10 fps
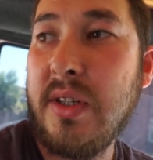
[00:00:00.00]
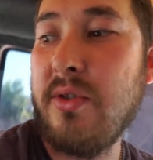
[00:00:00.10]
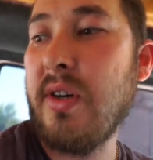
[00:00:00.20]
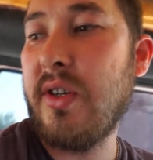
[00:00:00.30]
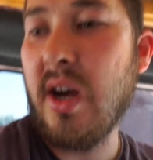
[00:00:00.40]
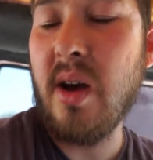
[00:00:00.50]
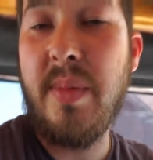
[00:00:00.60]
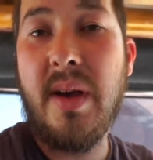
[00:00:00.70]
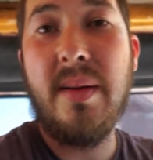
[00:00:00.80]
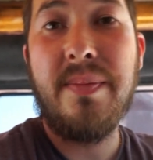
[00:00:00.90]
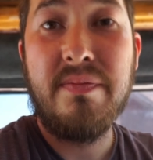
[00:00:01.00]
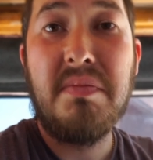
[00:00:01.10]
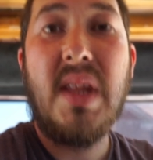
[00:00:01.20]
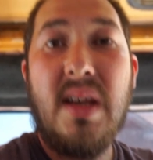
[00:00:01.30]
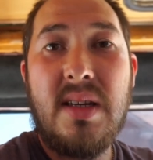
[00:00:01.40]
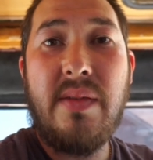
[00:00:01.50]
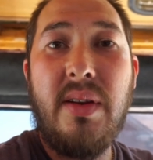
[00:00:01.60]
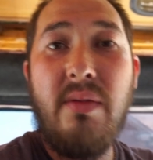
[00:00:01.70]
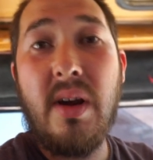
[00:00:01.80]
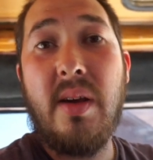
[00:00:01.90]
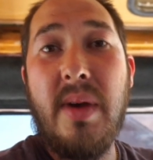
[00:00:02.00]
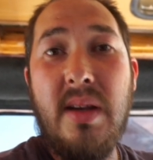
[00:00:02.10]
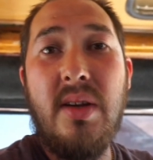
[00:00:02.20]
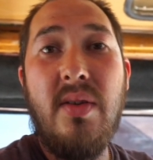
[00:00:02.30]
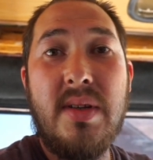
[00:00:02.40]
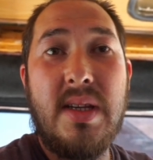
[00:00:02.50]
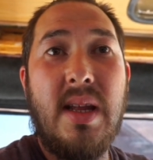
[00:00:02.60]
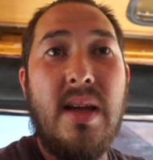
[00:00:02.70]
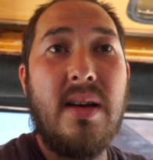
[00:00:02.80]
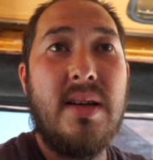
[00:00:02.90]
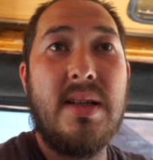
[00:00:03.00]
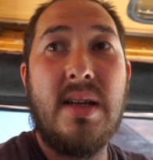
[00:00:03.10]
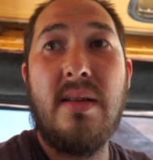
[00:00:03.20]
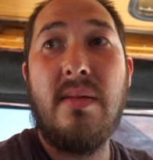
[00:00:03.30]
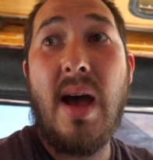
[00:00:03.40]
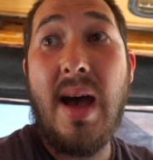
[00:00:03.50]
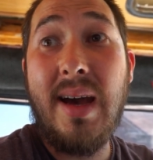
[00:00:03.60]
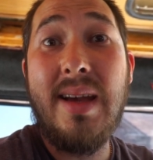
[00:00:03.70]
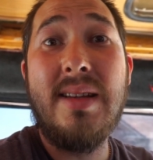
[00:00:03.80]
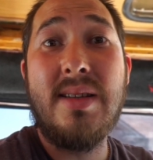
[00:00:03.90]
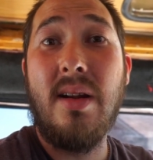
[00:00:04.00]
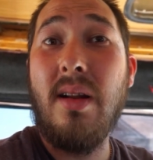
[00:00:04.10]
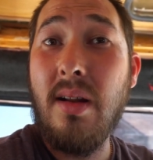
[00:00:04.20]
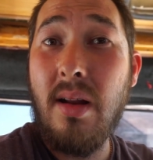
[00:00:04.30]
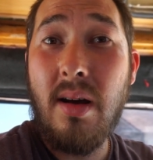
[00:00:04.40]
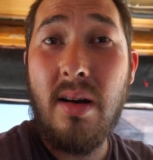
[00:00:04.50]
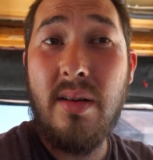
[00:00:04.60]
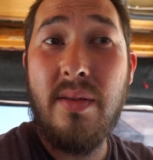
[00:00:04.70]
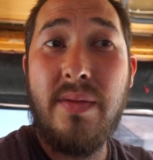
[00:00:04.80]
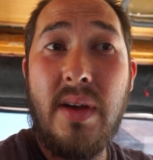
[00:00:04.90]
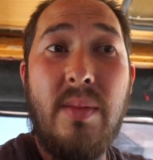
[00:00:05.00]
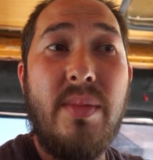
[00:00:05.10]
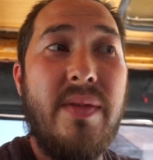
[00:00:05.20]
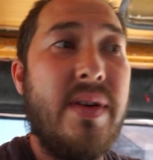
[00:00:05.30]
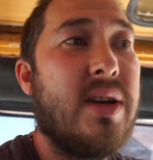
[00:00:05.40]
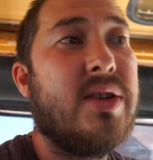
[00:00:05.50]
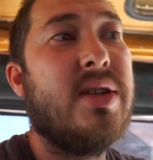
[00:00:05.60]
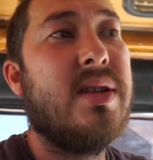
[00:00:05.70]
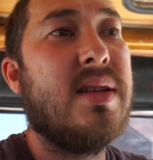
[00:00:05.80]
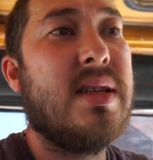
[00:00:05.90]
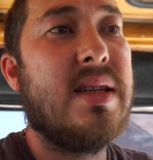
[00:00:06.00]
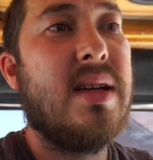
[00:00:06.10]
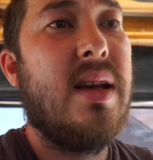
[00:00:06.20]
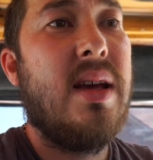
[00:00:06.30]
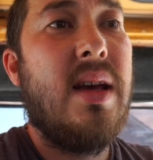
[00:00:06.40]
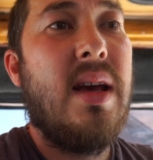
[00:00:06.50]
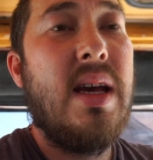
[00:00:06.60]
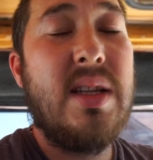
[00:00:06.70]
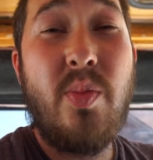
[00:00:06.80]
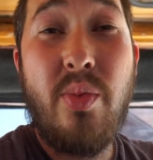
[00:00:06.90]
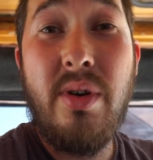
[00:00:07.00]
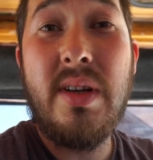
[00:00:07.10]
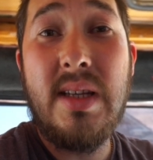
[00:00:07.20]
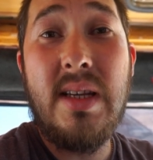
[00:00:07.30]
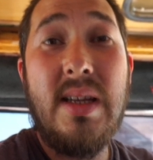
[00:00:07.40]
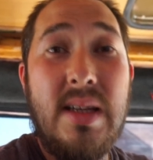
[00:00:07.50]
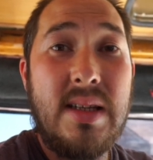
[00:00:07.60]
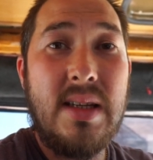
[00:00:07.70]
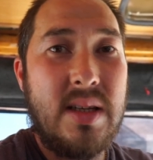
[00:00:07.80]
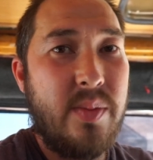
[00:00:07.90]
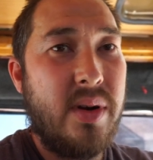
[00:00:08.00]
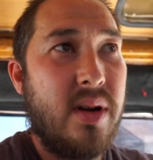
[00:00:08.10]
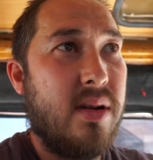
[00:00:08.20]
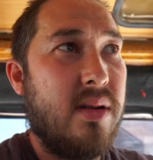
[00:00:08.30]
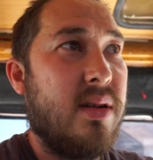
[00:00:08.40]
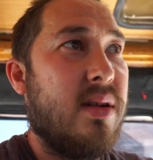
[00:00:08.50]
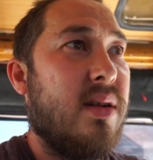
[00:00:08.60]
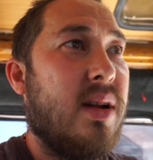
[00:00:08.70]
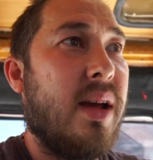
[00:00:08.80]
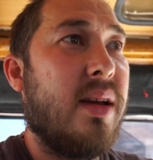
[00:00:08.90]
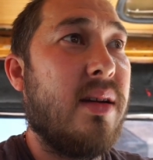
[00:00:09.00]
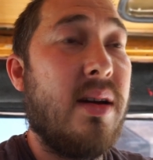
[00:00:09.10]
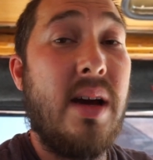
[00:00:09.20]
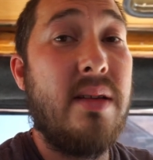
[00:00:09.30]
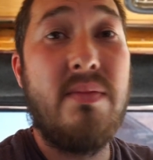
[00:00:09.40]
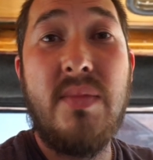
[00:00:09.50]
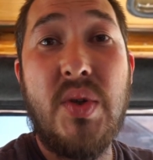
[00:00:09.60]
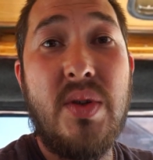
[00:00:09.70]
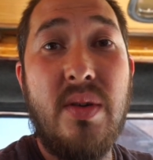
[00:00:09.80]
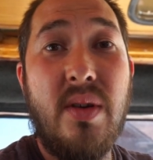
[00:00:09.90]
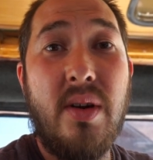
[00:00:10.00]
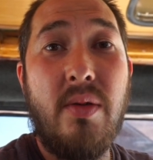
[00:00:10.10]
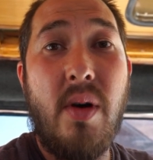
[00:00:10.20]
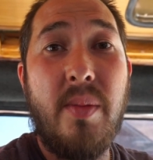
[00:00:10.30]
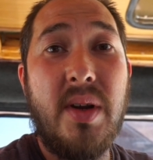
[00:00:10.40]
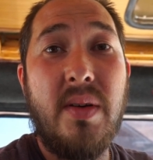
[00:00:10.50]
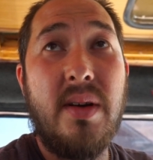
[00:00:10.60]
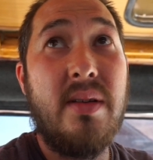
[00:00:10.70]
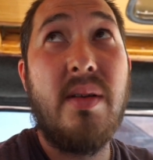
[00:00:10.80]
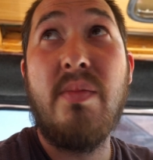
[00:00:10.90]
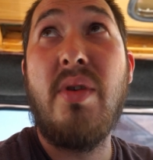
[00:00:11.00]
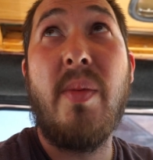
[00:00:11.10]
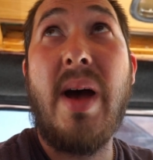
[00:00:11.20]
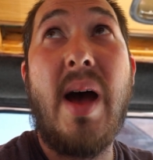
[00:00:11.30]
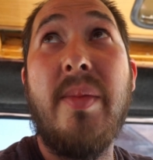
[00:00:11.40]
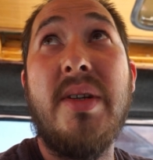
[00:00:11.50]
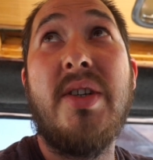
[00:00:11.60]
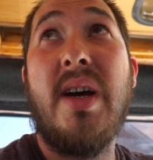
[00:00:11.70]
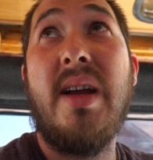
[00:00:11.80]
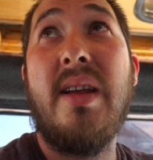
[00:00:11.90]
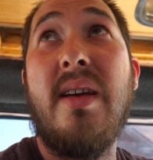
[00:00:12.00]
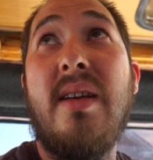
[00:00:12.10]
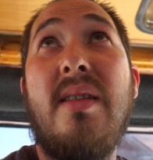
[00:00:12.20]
stretch carpet, definitely recommend using it, because it hides a lot of imperfections. It's pretty easy to put on, like I do not know what I'm doing, proper amateur at it,